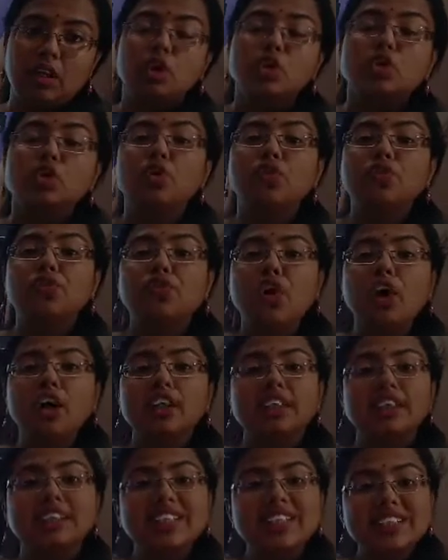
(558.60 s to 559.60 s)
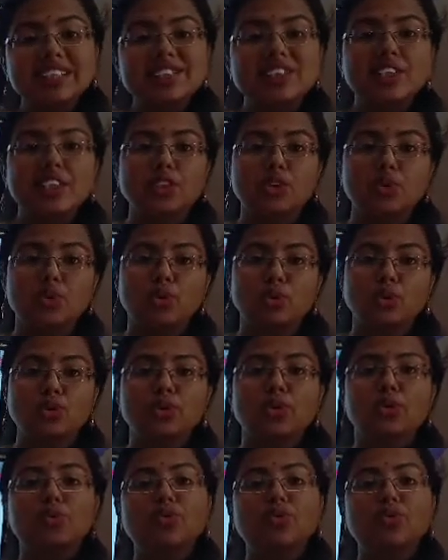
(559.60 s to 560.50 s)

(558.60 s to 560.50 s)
So for this resource,